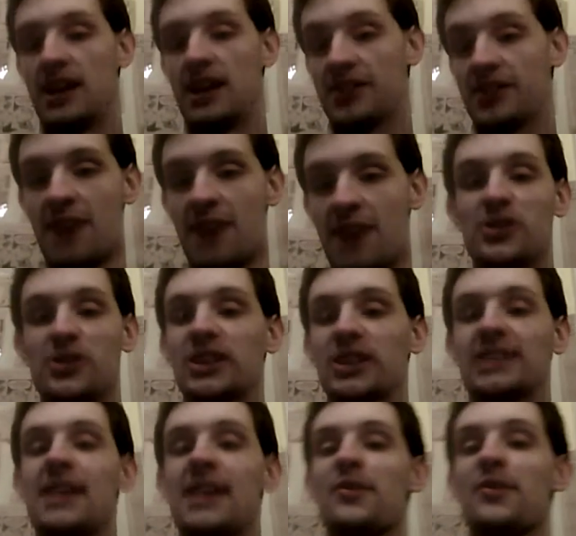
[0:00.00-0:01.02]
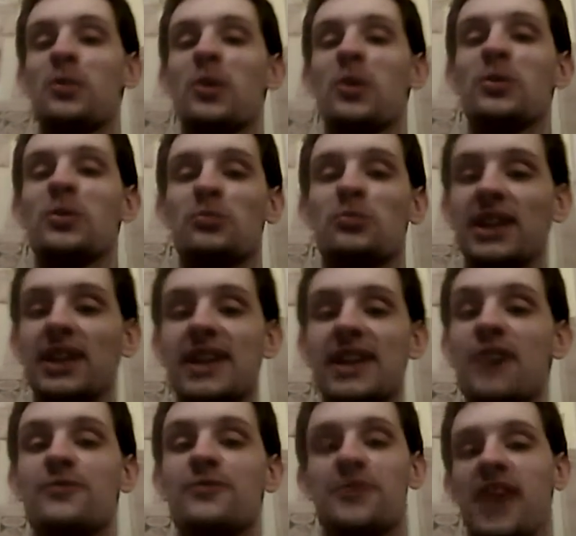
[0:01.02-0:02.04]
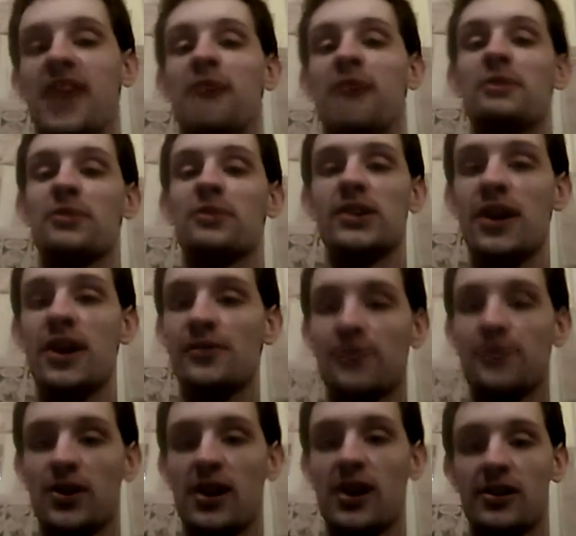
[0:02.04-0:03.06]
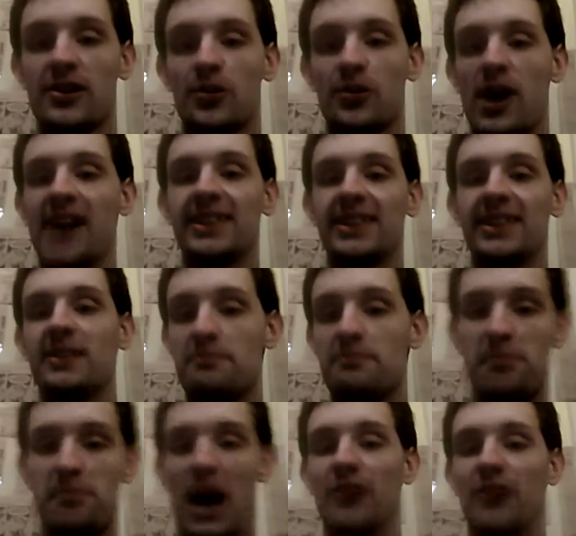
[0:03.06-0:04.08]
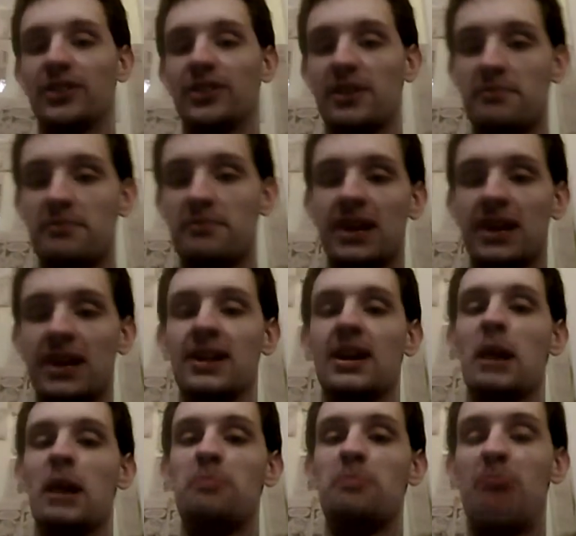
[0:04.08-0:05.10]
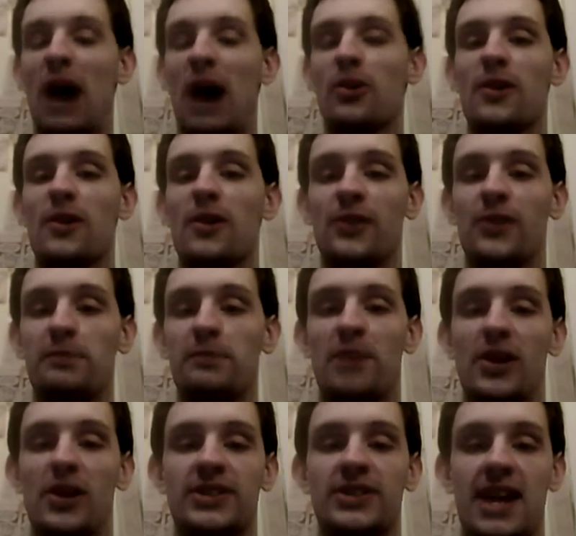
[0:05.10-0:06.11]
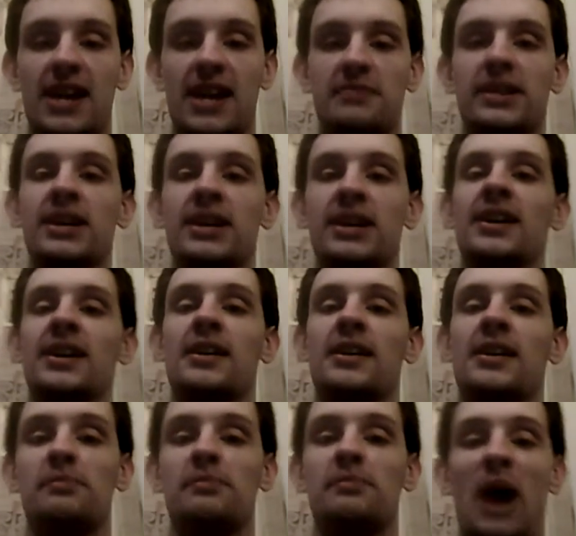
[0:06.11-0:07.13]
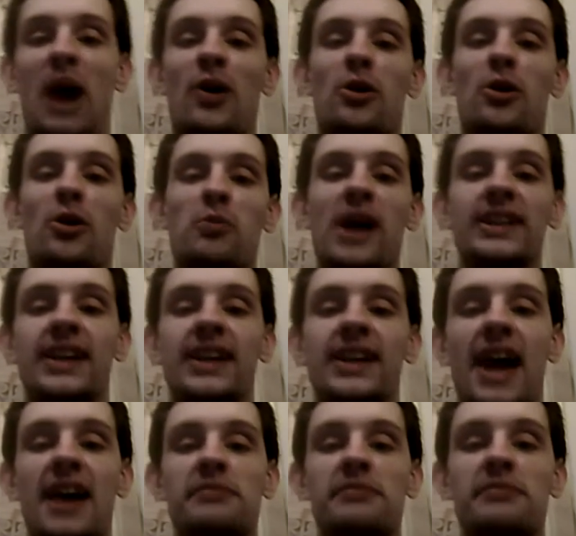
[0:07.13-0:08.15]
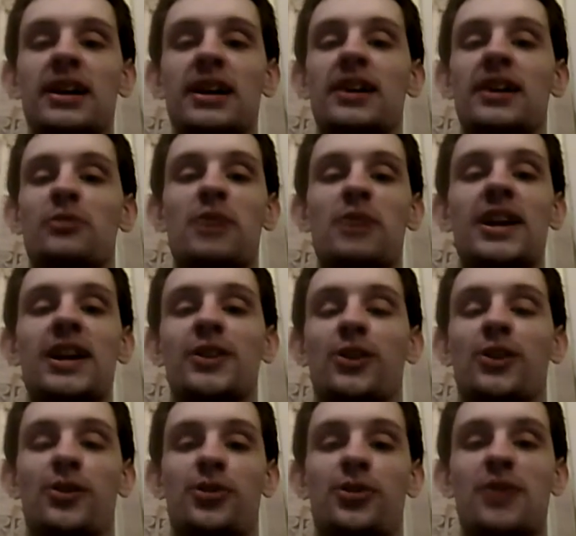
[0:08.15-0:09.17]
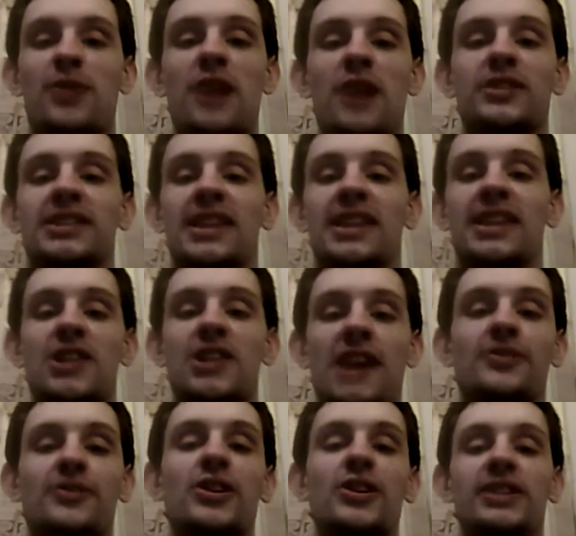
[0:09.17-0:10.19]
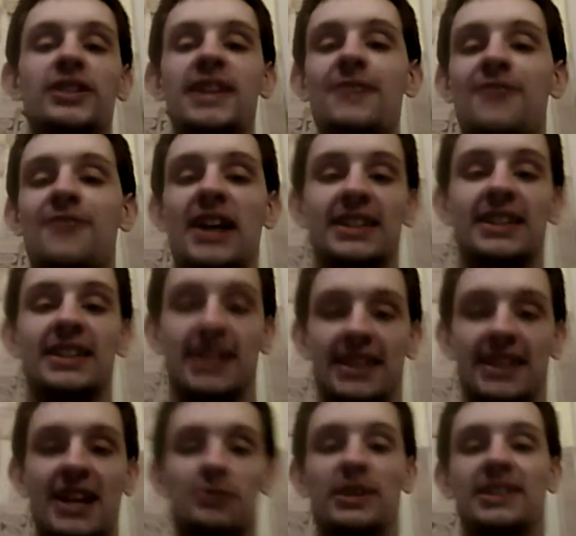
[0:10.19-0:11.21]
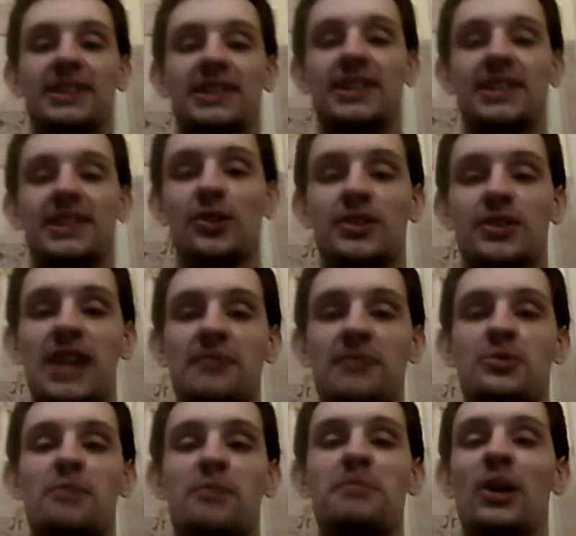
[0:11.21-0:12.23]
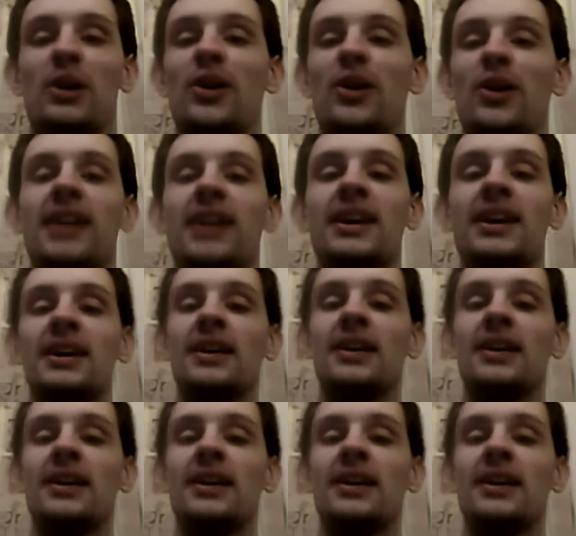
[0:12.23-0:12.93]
Okay, we just never were really known for that. We were known for a grind them, pound them, power football team, power run game right at their throats, and then you have good defenses. That's what Steeler teams were built on.